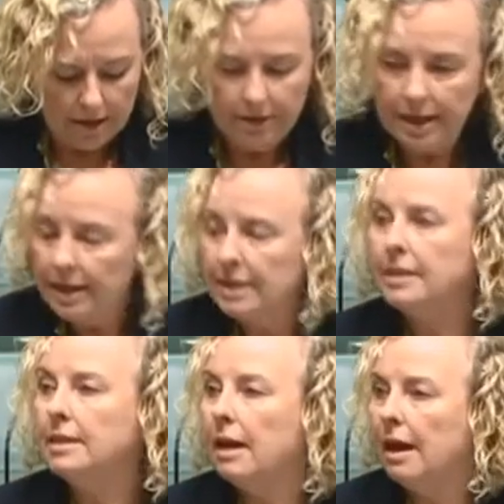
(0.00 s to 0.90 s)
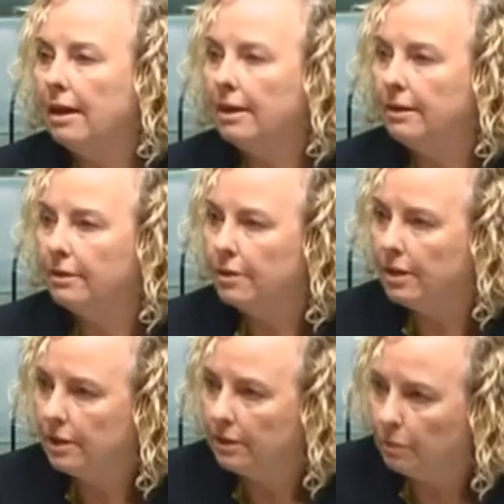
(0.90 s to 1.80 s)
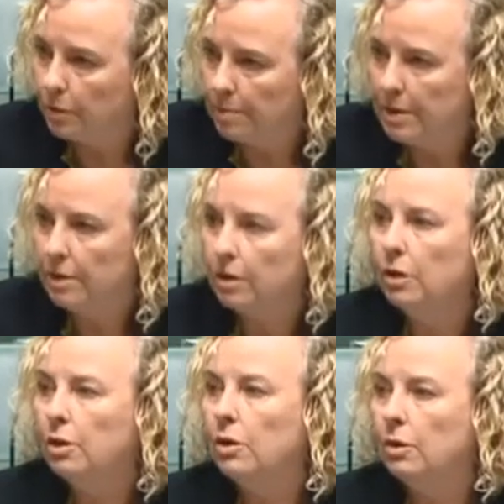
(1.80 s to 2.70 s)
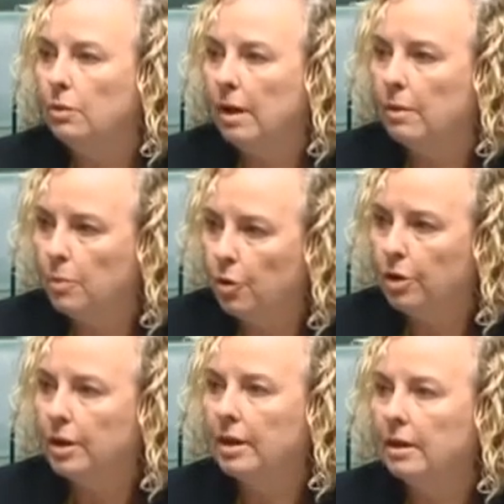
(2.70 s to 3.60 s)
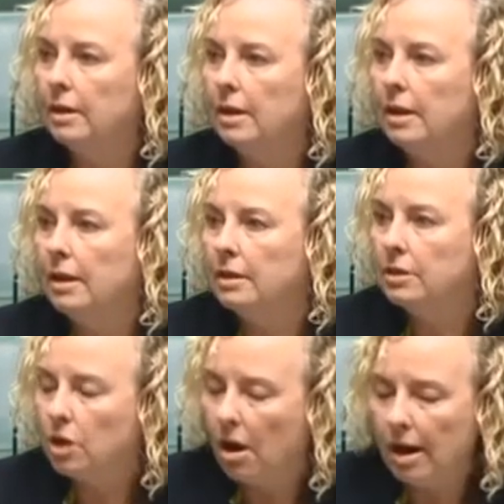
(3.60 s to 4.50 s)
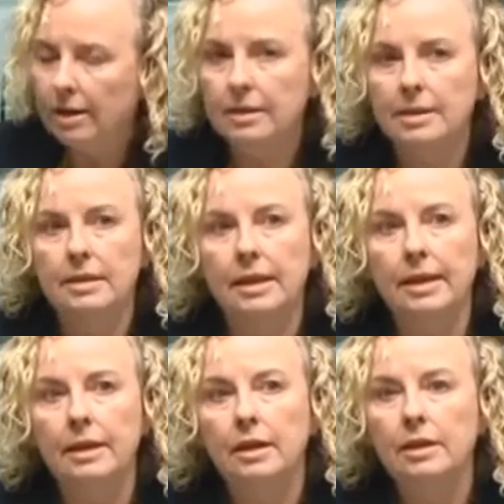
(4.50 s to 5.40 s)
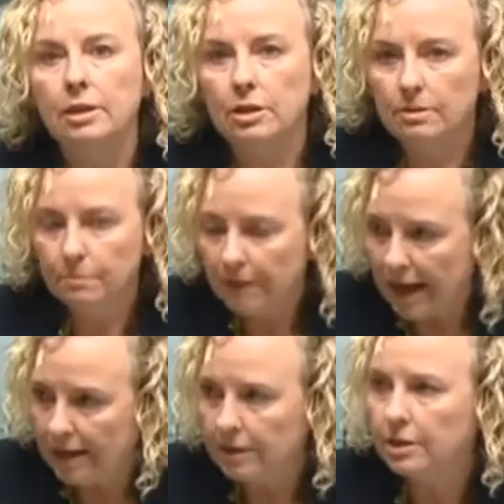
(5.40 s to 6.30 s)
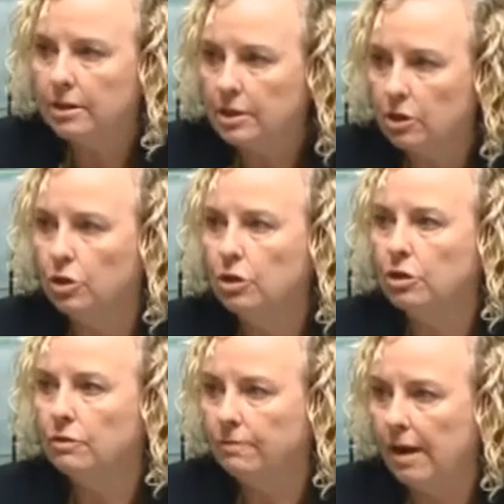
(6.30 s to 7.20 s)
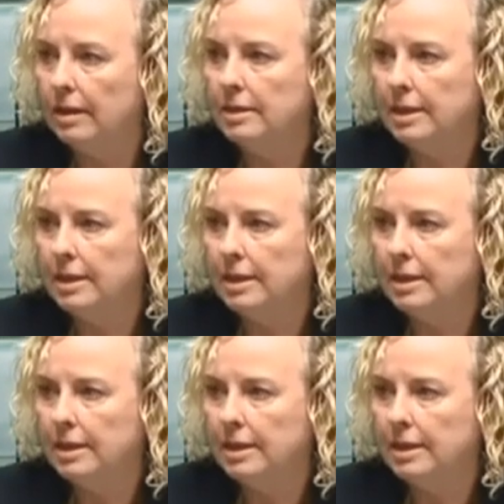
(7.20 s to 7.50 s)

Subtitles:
These are the women who are working tirelessly to end the scourge of violence